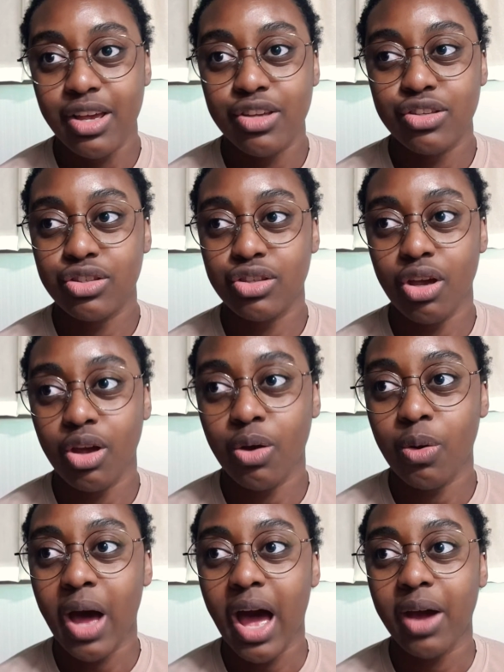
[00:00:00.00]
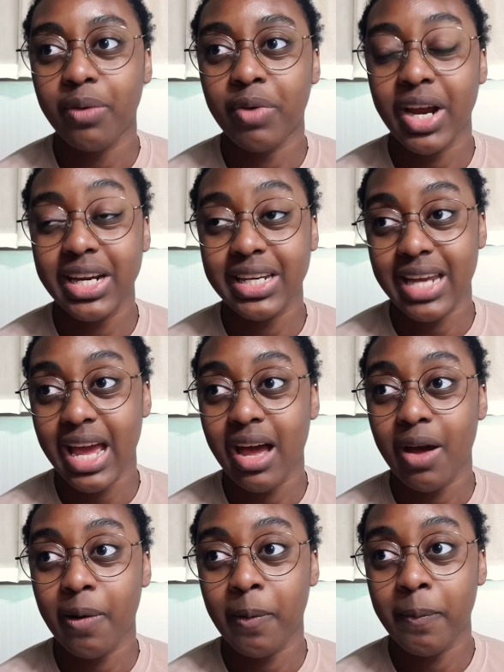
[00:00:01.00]
So right
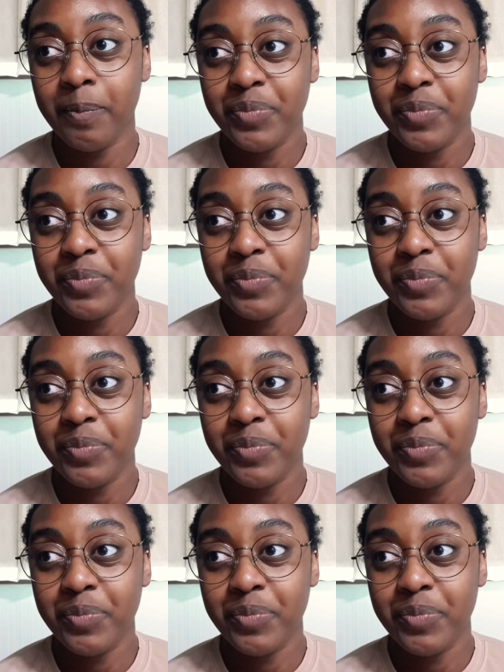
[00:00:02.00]
now